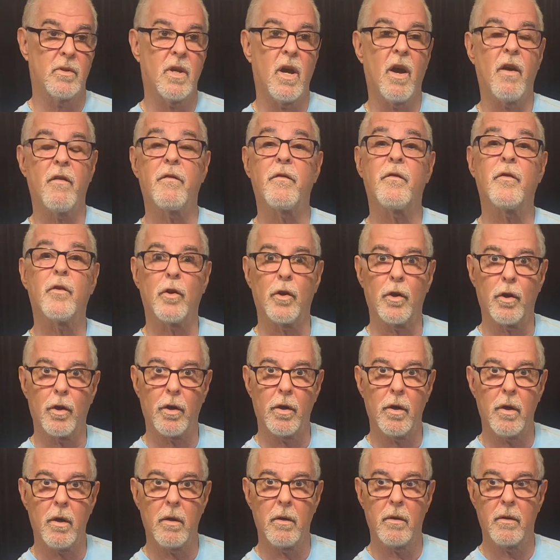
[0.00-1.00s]

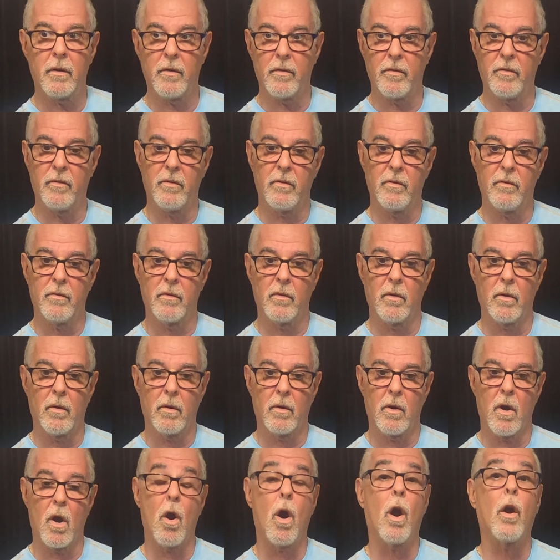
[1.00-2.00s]
tougher,
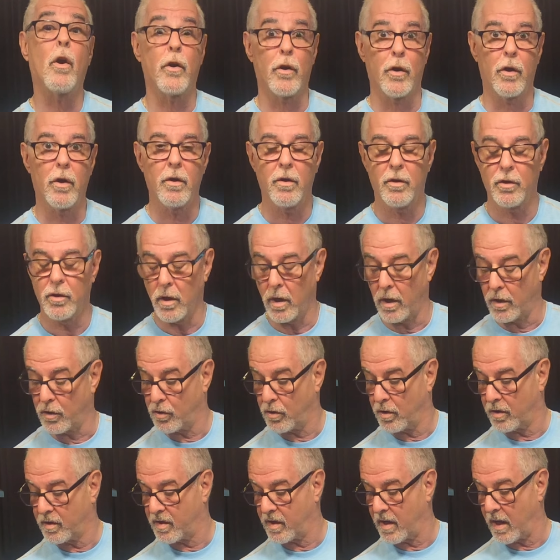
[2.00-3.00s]
harder, I
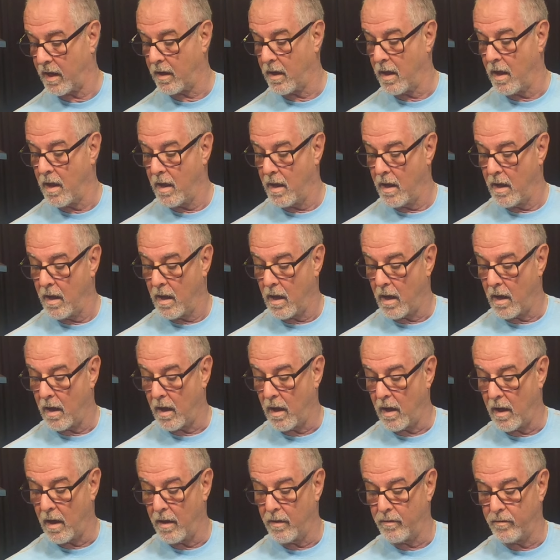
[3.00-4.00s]
should say,
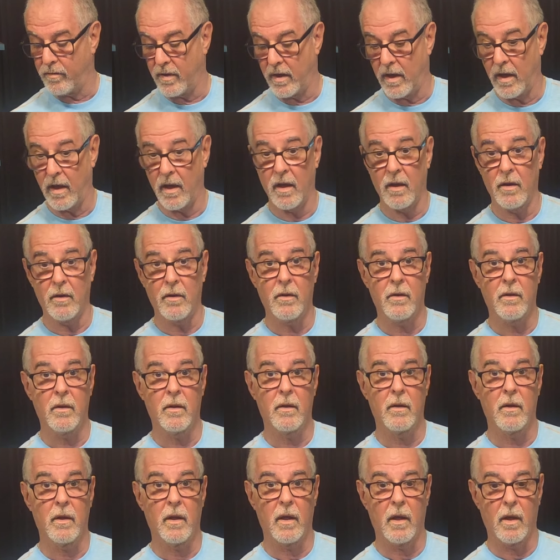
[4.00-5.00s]
than
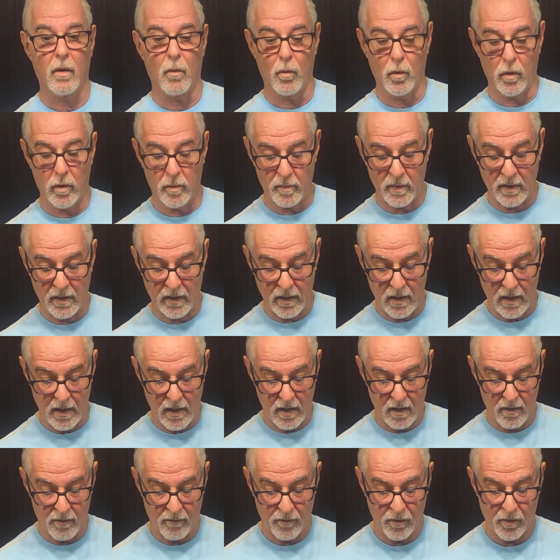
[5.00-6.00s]
it would be
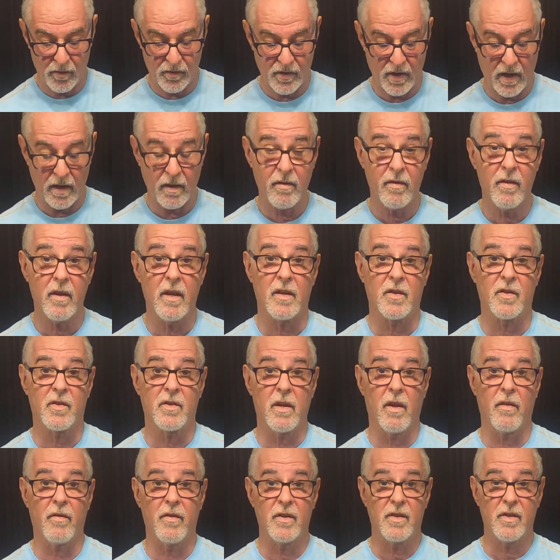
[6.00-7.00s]
if it was like
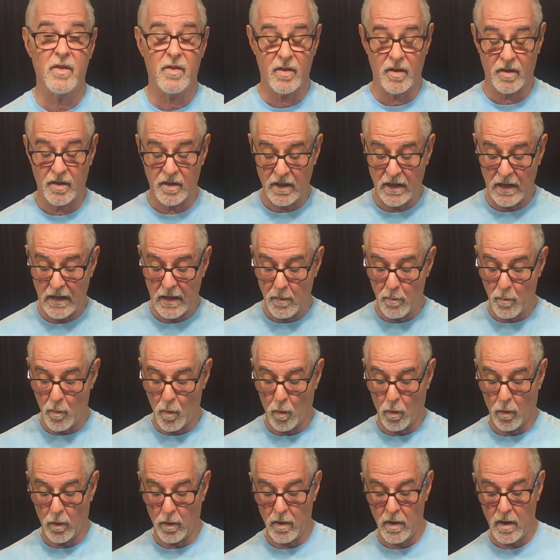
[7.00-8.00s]
this. Now this is a teak
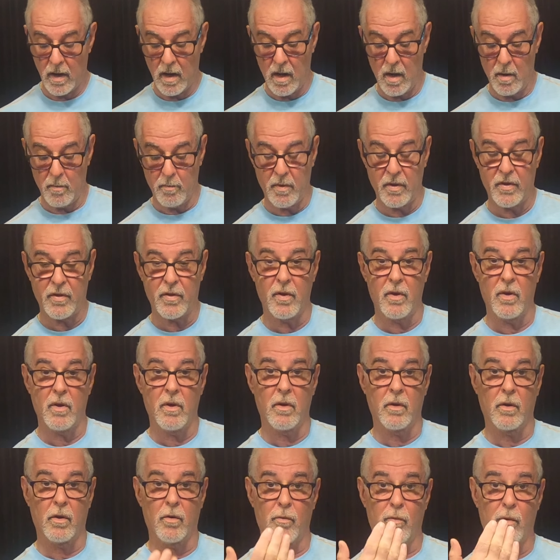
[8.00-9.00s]
board, but
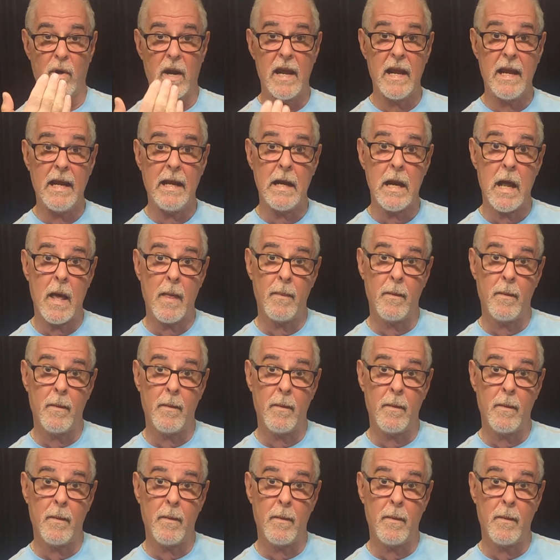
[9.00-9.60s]
the grain